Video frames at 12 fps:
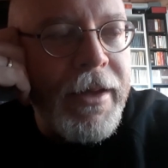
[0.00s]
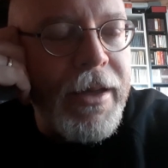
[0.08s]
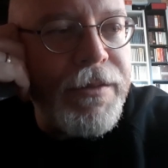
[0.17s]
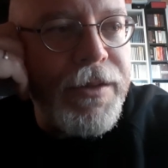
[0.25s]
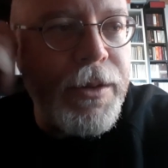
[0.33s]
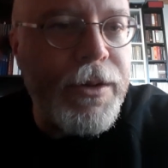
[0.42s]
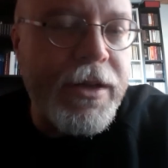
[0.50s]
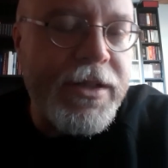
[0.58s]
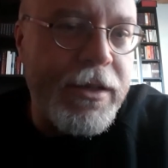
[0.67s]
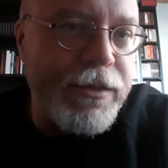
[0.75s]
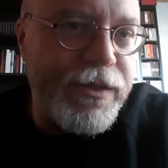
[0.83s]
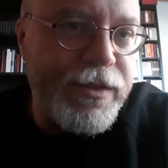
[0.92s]
If you cross
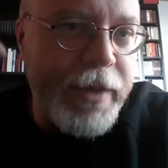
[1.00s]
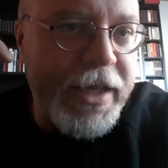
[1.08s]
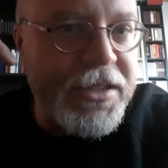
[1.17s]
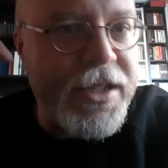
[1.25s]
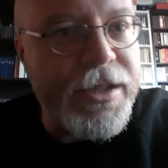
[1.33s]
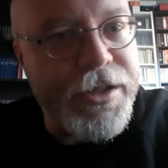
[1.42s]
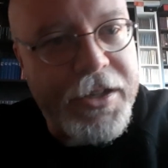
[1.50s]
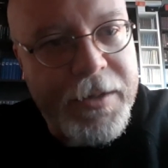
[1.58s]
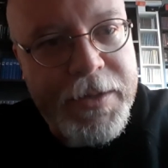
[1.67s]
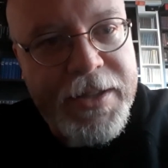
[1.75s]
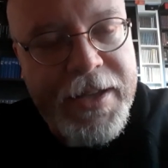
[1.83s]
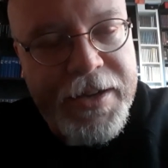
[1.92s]
over from English to
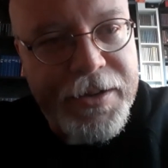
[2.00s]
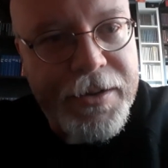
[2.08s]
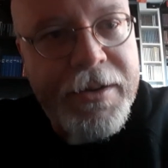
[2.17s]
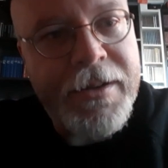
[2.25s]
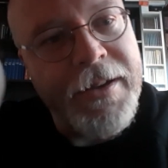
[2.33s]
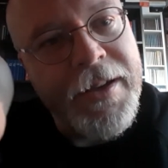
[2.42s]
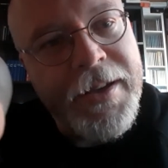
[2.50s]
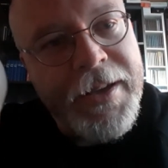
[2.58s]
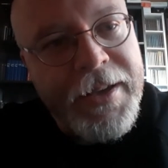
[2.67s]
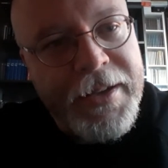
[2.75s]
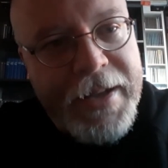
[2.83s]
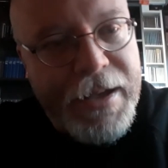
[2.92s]
German, then you're
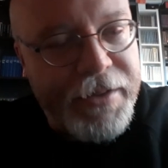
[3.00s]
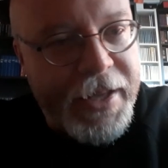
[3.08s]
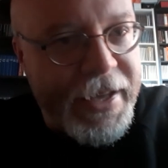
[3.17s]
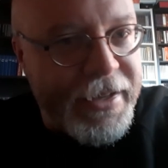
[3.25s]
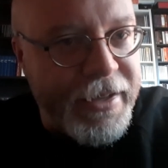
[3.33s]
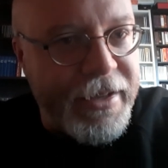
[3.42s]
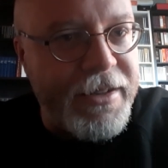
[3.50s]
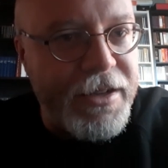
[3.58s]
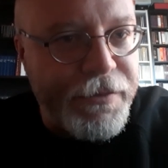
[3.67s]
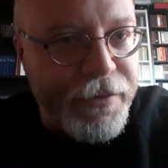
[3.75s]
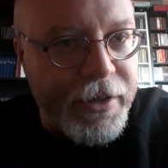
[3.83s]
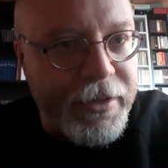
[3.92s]
navigating a
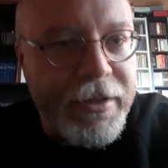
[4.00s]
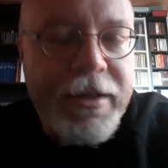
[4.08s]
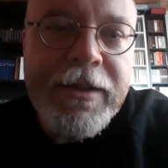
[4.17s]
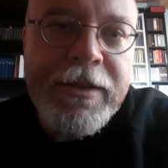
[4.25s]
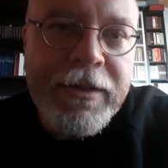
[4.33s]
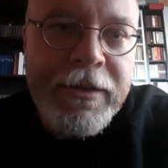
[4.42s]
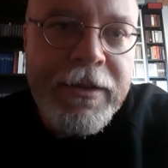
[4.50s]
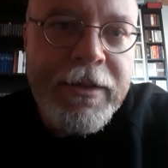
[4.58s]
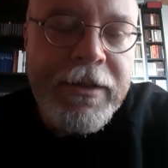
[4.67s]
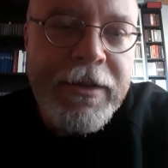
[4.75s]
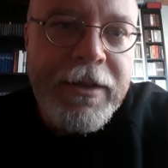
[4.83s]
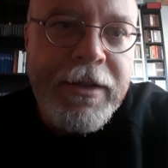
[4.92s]
different
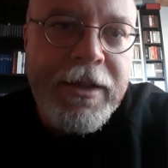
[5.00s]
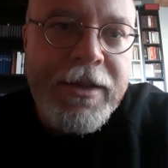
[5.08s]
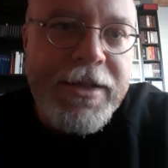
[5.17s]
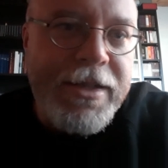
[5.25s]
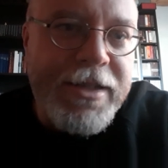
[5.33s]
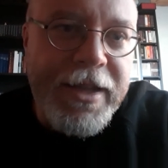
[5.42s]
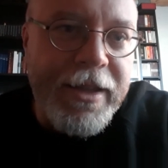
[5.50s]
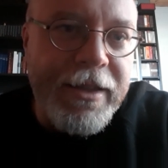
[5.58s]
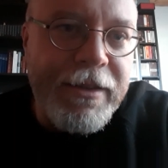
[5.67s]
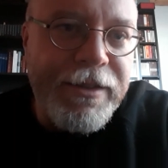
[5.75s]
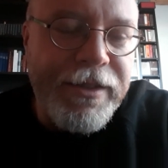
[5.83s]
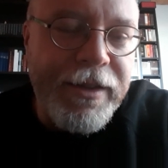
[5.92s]

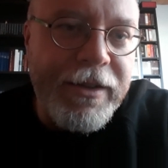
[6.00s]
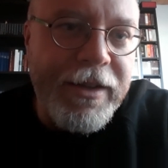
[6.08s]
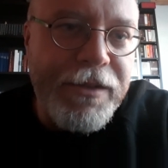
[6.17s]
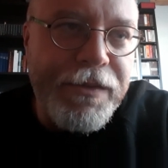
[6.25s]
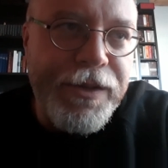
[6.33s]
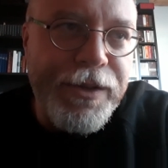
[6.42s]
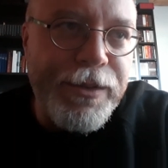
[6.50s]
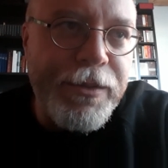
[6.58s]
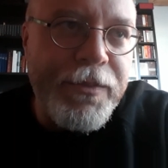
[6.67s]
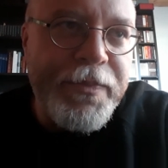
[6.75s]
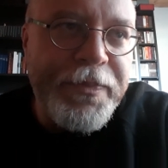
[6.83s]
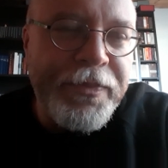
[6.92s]
sea than if you
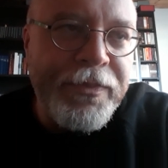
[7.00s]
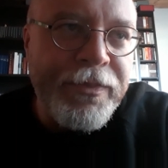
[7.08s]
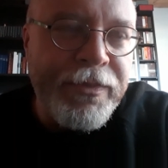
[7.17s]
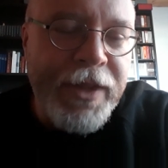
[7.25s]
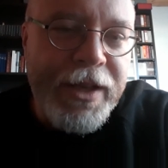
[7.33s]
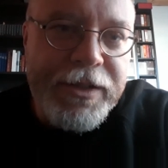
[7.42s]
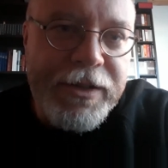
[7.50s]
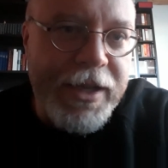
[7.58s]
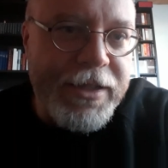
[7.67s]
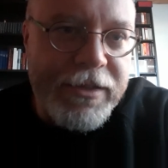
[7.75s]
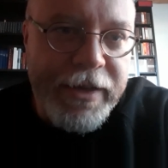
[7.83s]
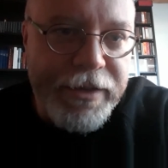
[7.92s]

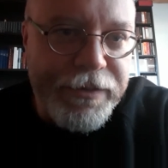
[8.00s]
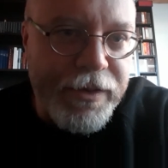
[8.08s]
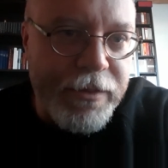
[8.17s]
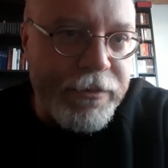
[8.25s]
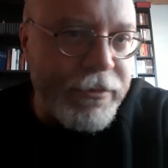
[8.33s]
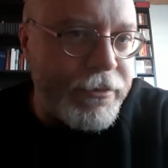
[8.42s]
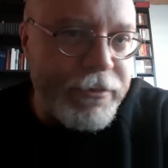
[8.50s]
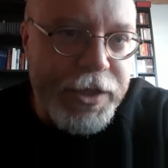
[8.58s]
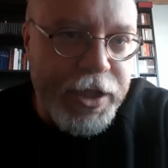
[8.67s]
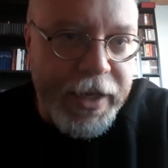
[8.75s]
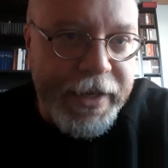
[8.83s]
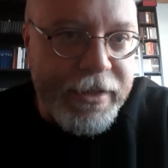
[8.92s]
translate from
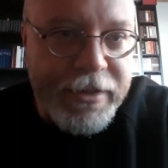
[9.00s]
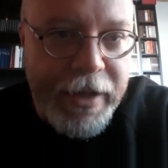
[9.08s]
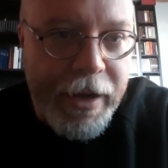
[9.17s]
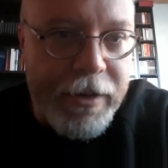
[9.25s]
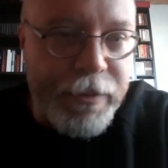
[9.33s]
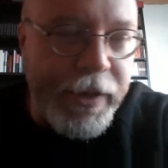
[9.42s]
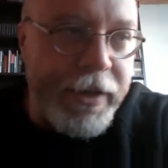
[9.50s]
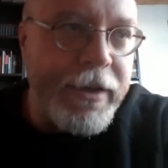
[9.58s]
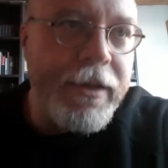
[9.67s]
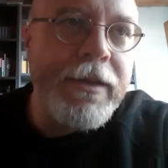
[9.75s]
Chinese to Arabic.